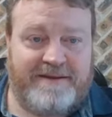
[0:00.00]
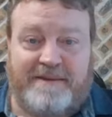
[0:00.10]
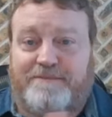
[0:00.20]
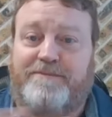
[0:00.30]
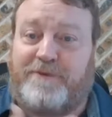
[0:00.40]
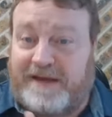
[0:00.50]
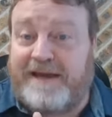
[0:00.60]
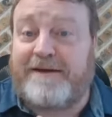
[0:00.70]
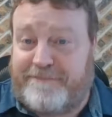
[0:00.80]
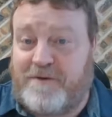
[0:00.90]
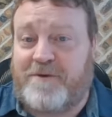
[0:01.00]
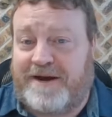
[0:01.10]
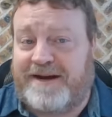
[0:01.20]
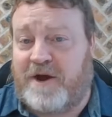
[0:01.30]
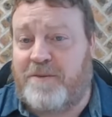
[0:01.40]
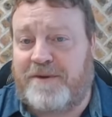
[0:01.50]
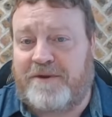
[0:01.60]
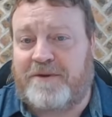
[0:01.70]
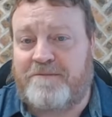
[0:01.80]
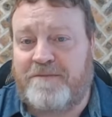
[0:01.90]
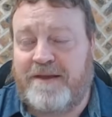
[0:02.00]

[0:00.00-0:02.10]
and bringing it forward and helping you.